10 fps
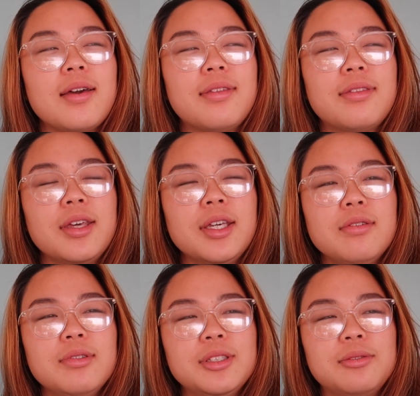I think
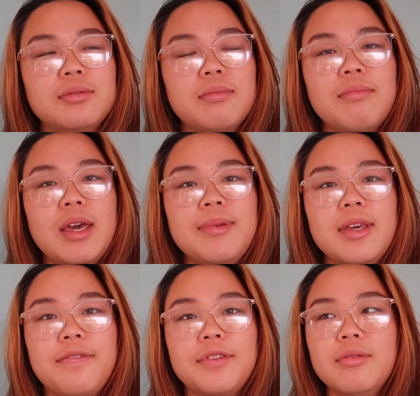it was
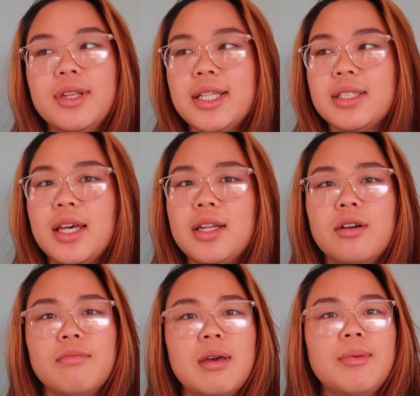maybe a few days
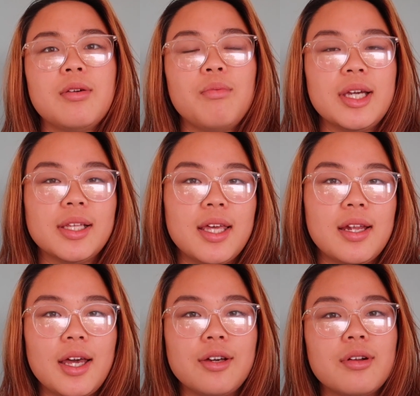later or maybe a week
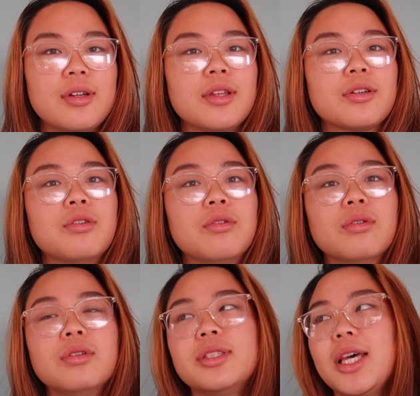later, I got another
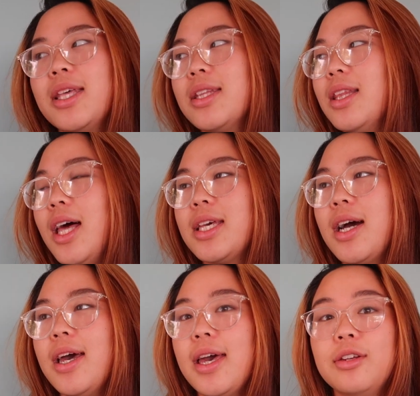call saying that like
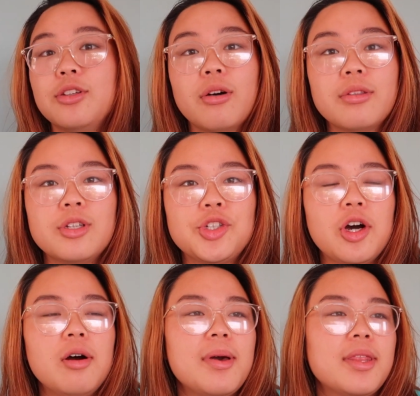I had gotten the
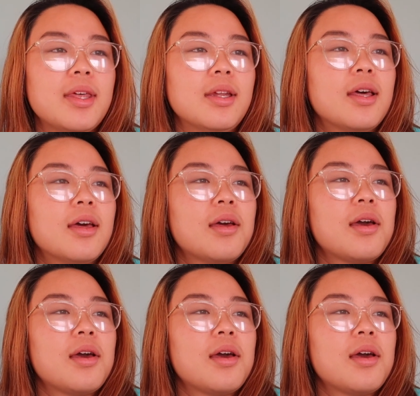job, and then